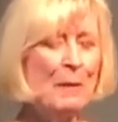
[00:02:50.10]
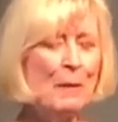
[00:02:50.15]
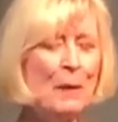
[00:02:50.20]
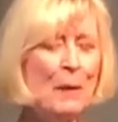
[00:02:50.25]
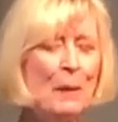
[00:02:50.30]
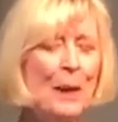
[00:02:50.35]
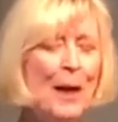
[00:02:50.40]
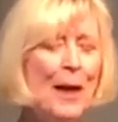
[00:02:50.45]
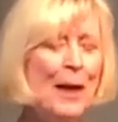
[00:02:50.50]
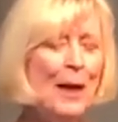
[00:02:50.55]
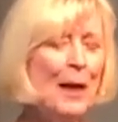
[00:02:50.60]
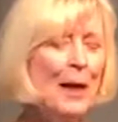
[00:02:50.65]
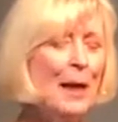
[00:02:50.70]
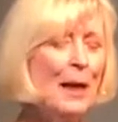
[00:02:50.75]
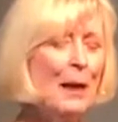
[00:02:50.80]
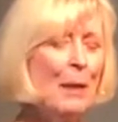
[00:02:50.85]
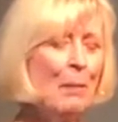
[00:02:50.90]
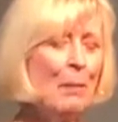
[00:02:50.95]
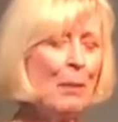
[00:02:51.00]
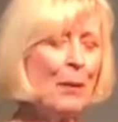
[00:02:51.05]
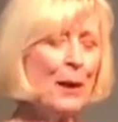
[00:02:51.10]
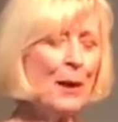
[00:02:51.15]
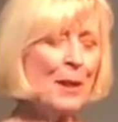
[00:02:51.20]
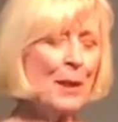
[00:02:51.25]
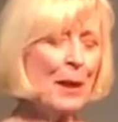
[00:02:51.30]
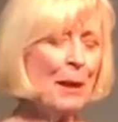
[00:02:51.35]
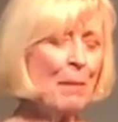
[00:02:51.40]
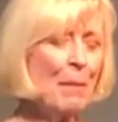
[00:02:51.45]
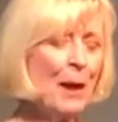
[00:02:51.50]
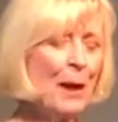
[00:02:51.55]
to any impress
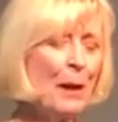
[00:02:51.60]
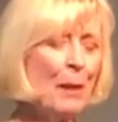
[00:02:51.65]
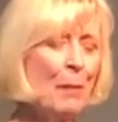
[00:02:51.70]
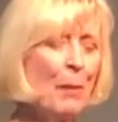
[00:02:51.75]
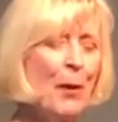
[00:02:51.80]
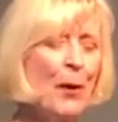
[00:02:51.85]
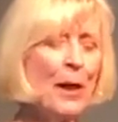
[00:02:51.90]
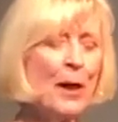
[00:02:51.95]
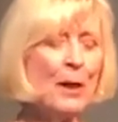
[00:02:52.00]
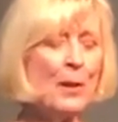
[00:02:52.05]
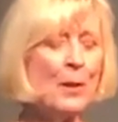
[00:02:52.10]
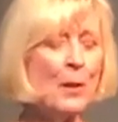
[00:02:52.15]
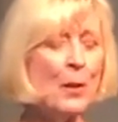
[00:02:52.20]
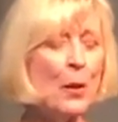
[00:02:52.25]
I make upon it.